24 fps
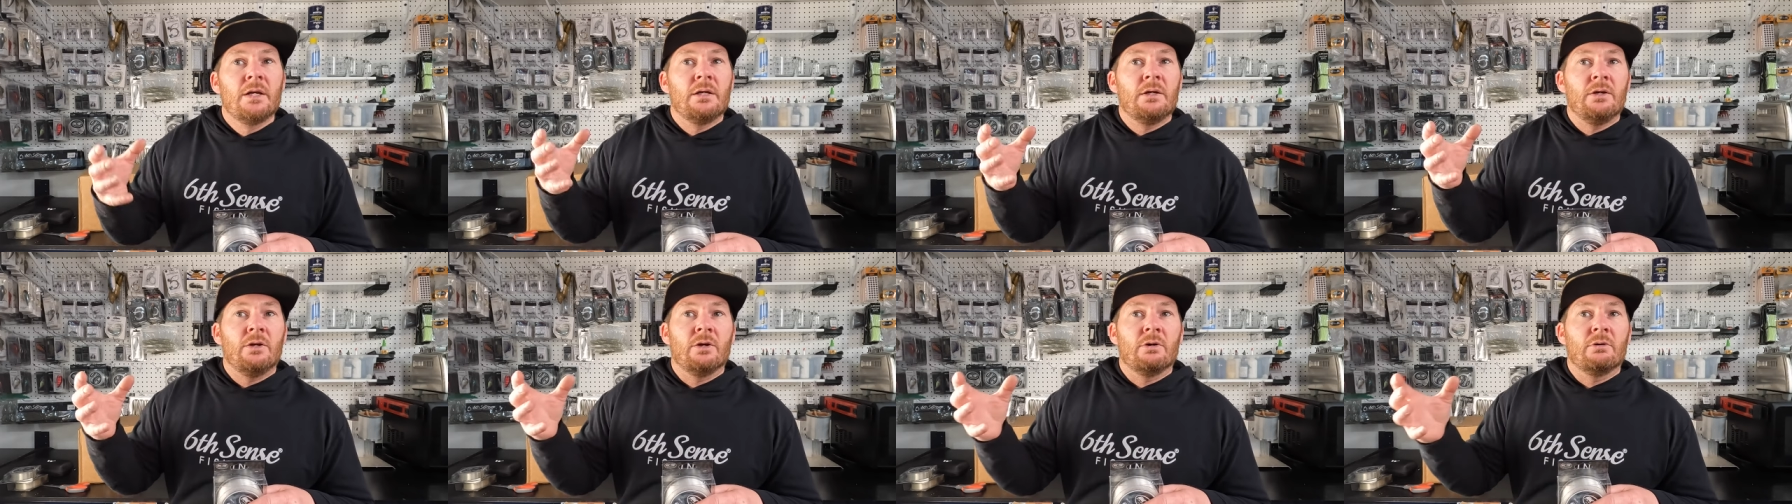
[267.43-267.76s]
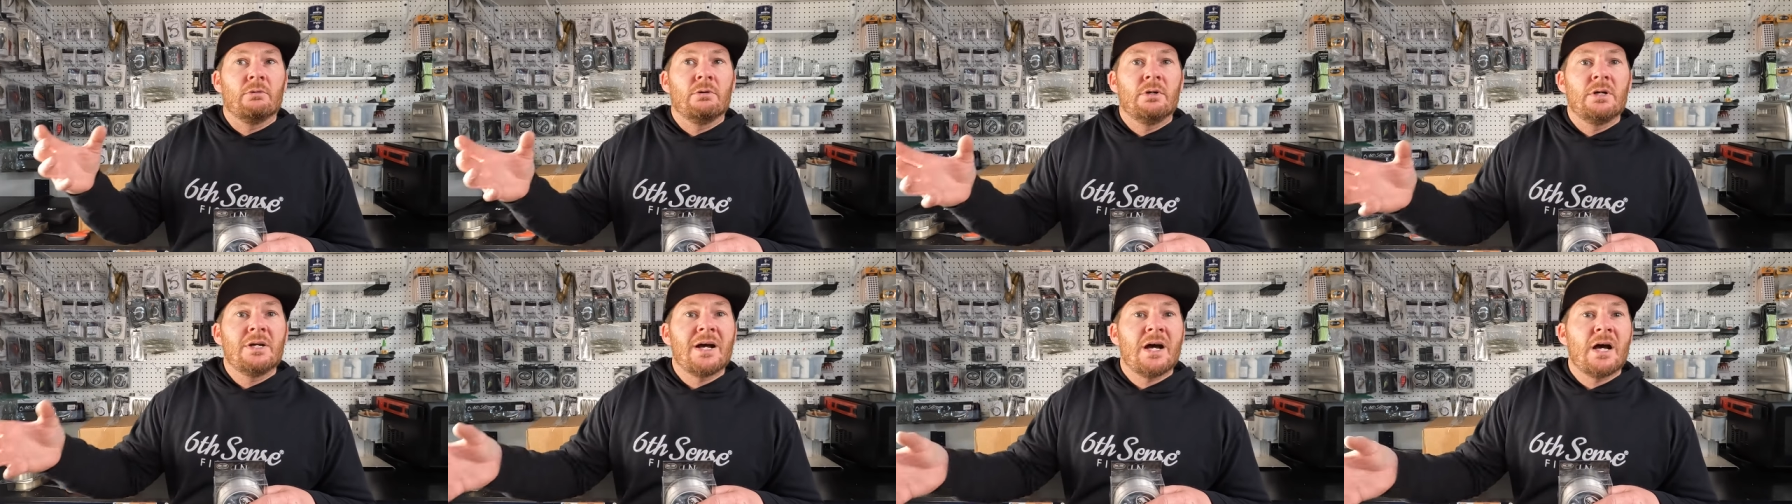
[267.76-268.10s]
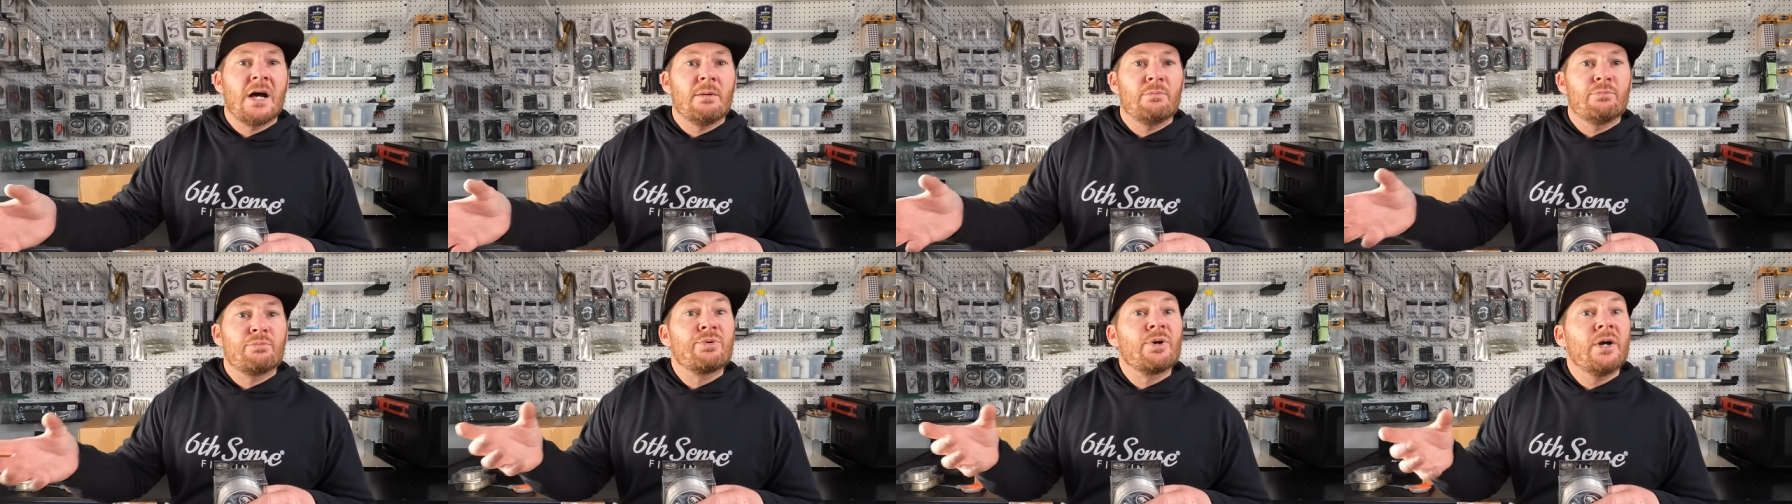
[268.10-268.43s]
you know,
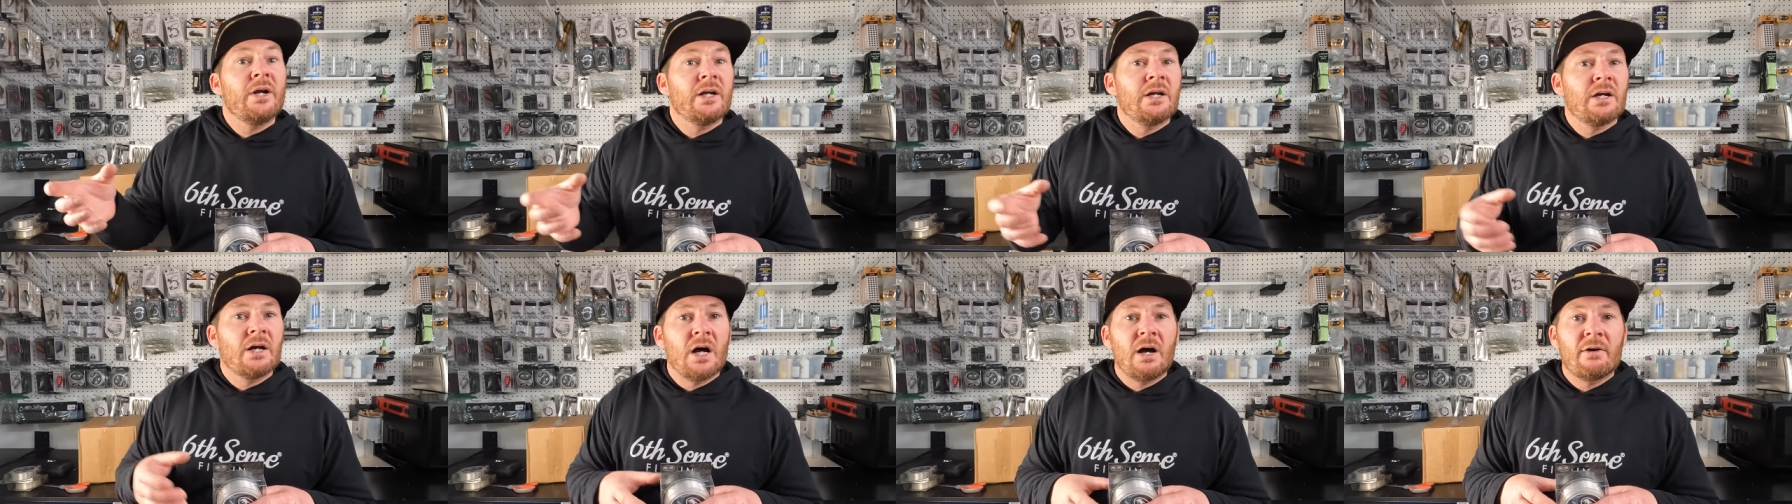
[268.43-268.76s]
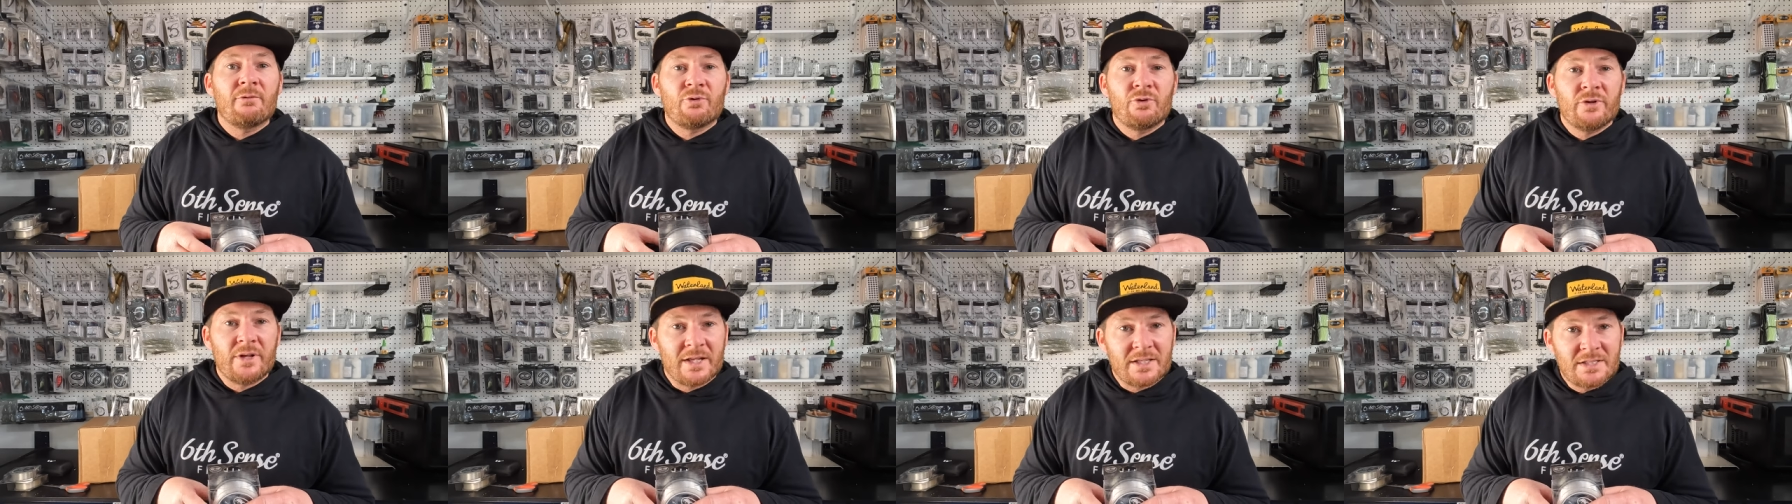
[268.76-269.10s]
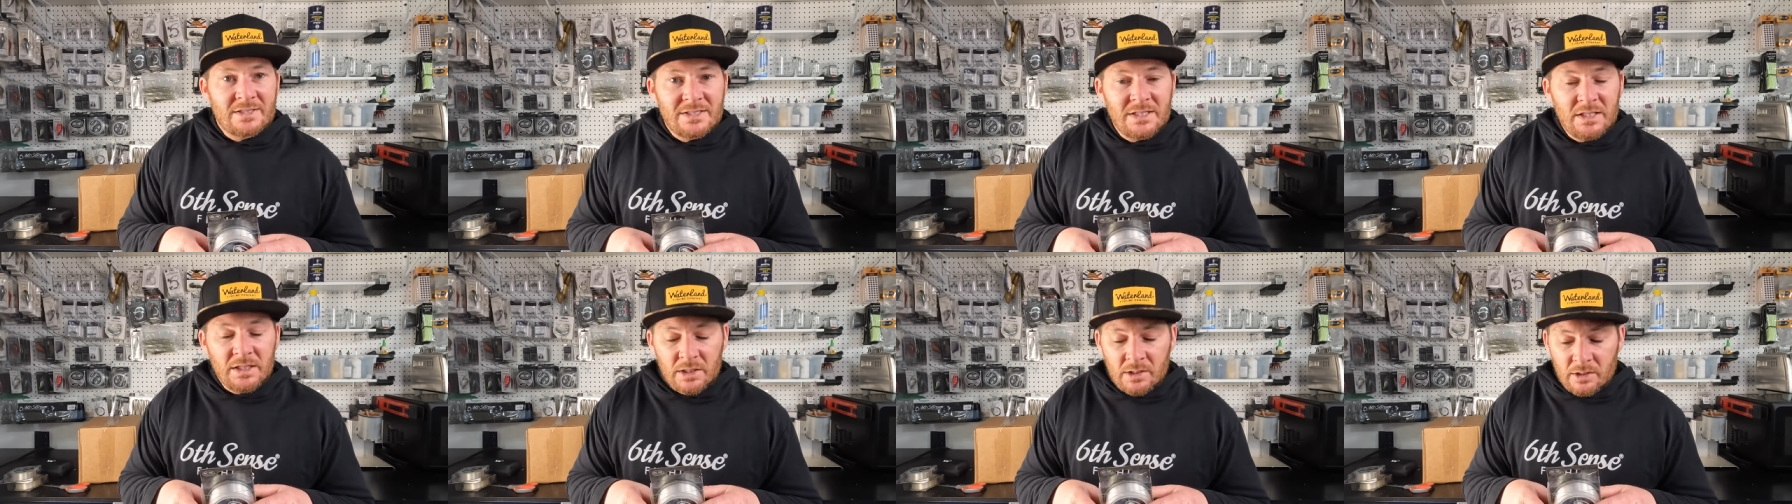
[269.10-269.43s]
not break off where that
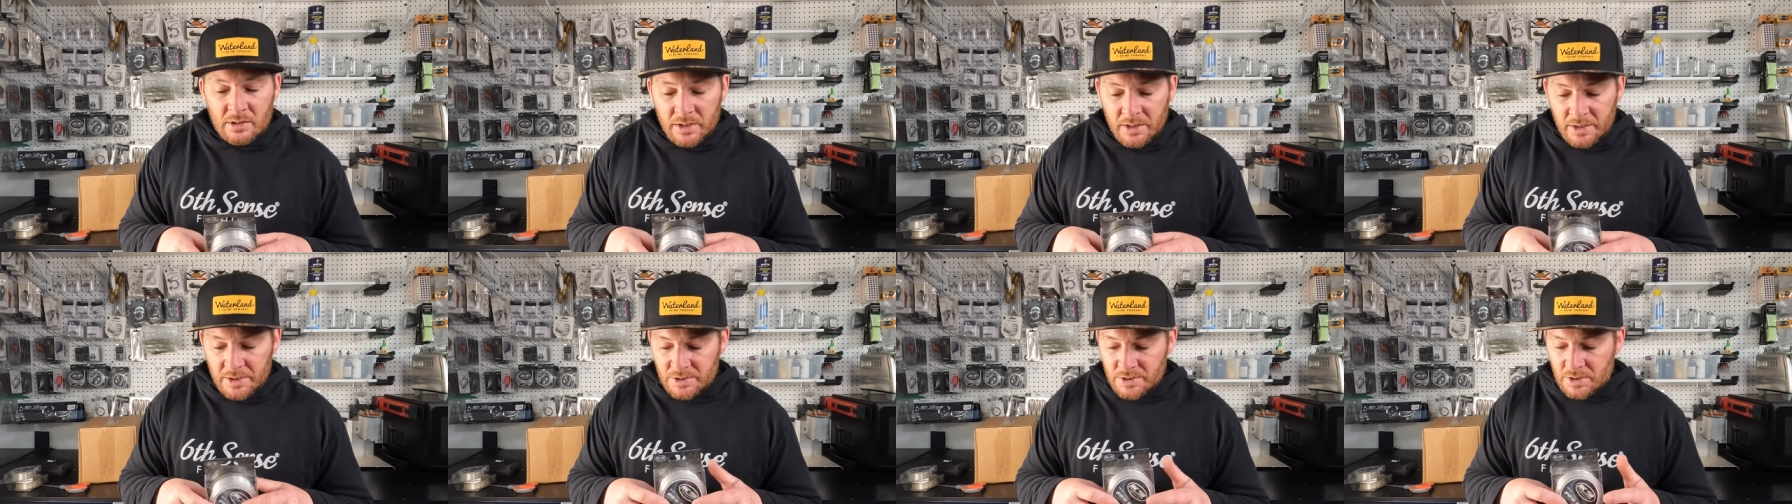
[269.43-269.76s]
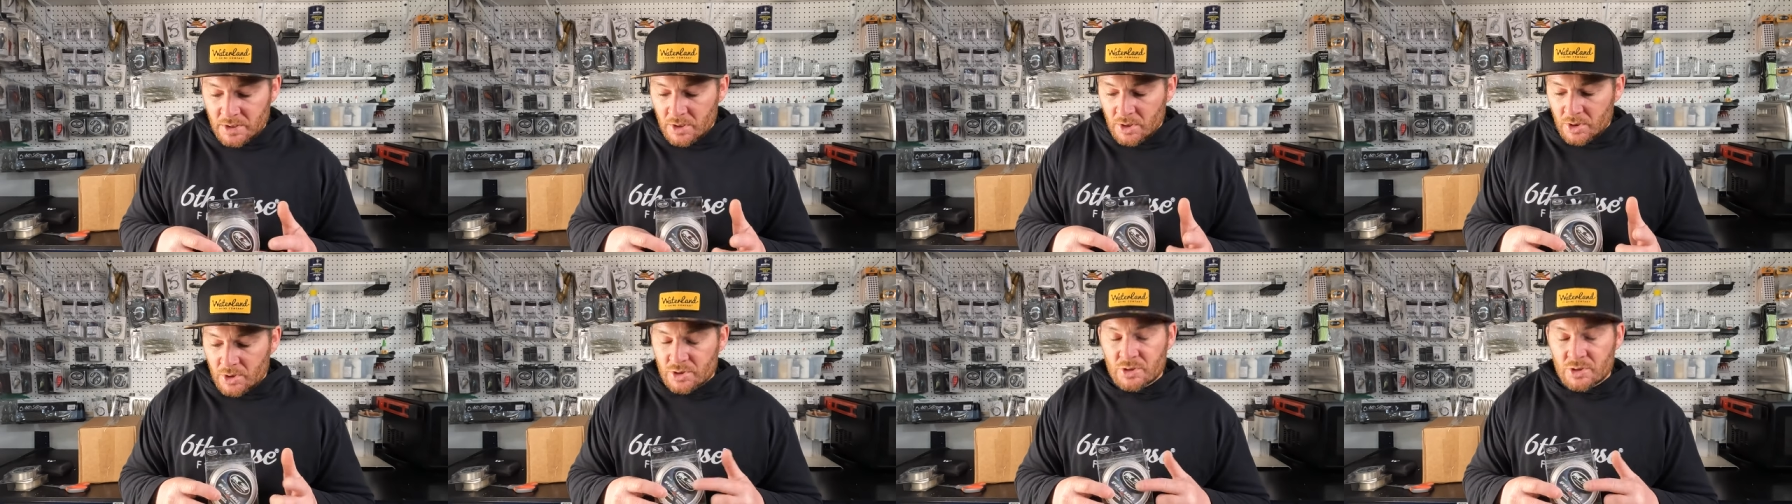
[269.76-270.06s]
sinker is.